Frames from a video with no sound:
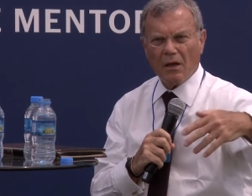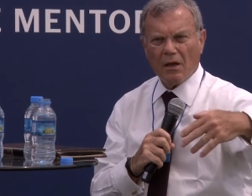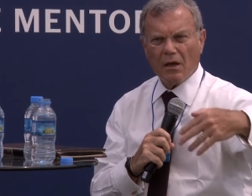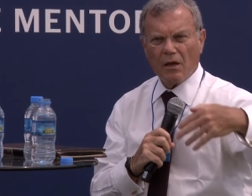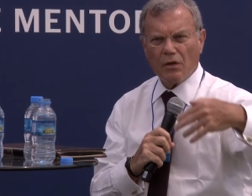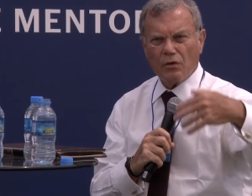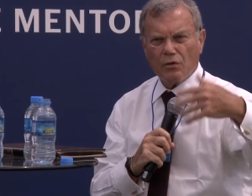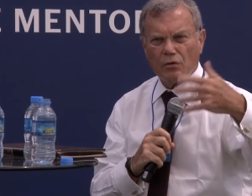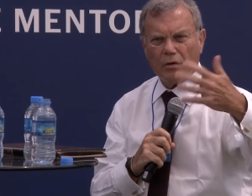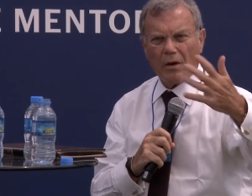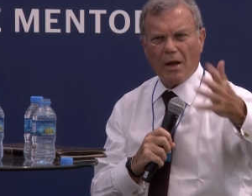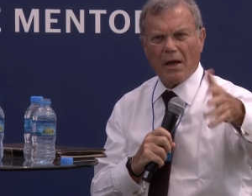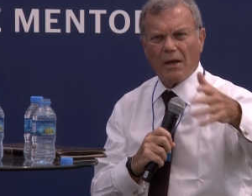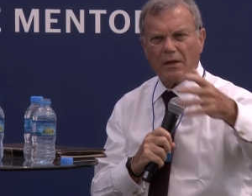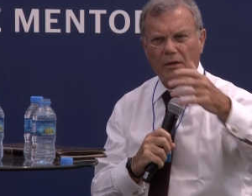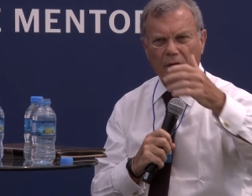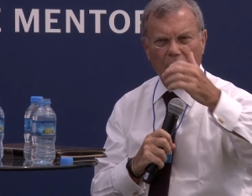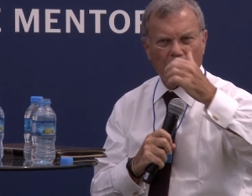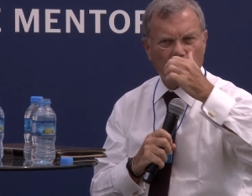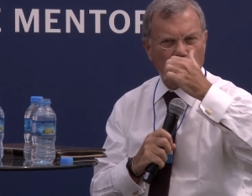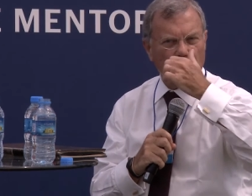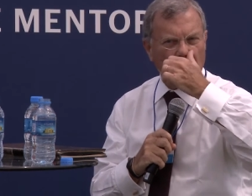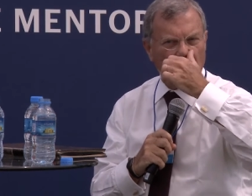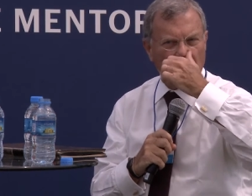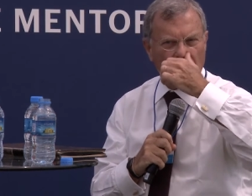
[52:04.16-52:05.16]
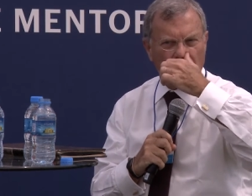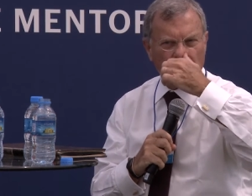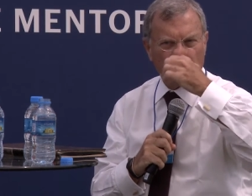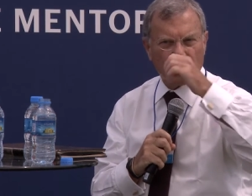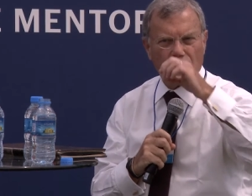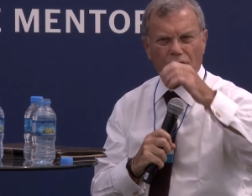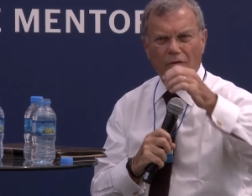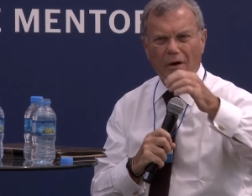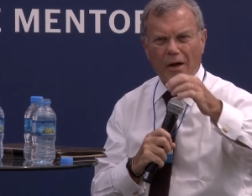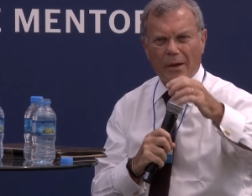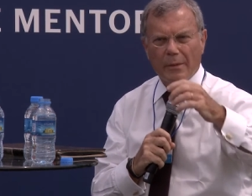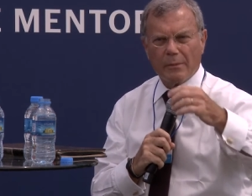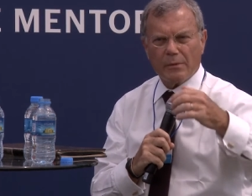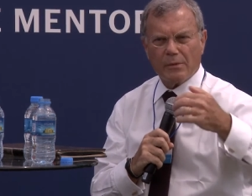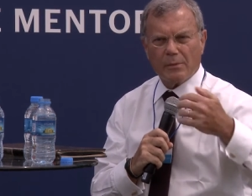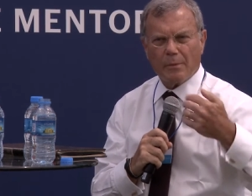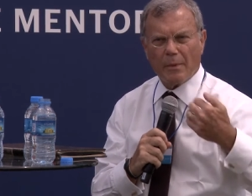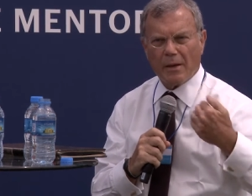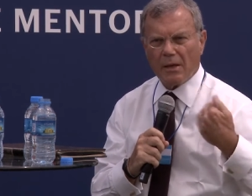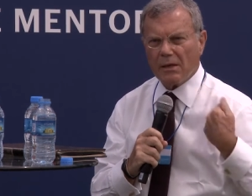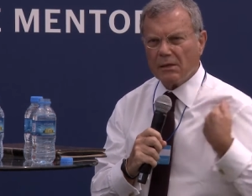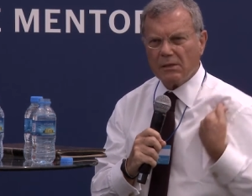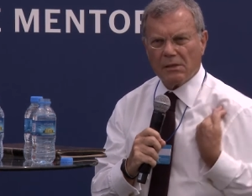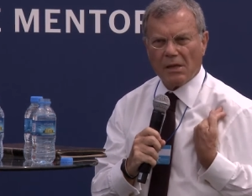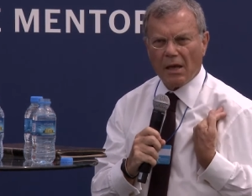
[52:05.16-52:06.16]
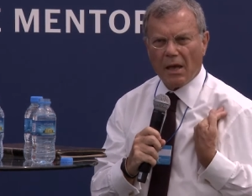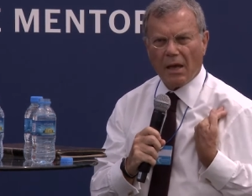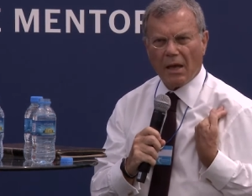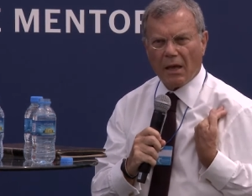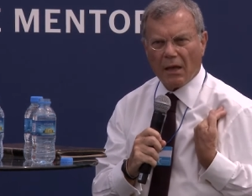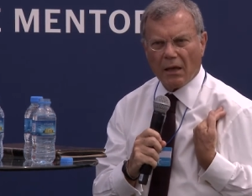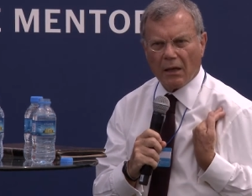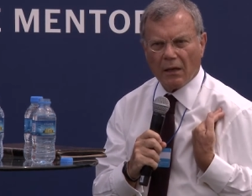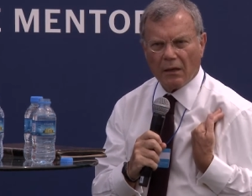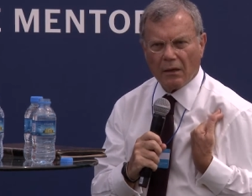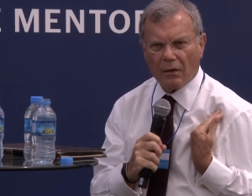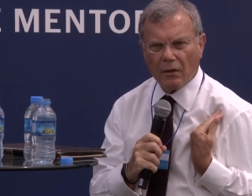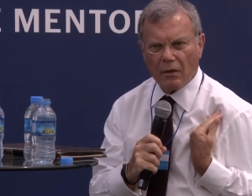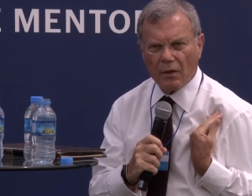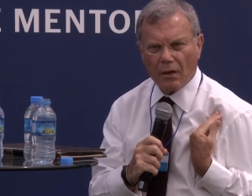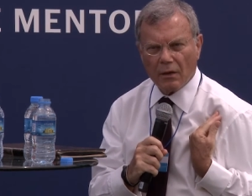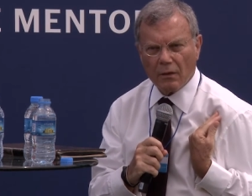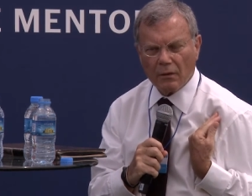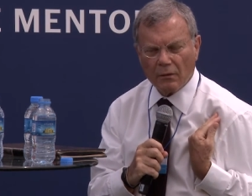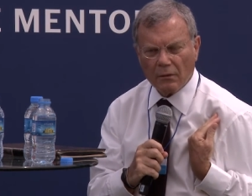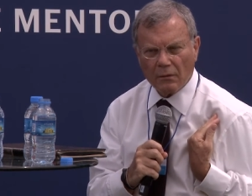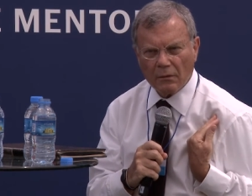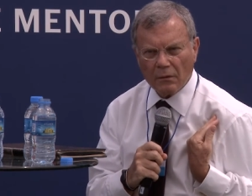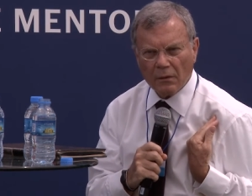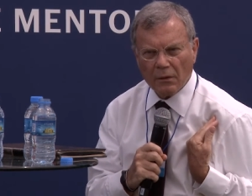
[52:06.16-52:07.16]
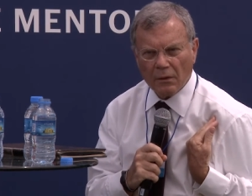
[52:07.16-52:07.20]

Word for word: and trying to earn stripes by saying, you know,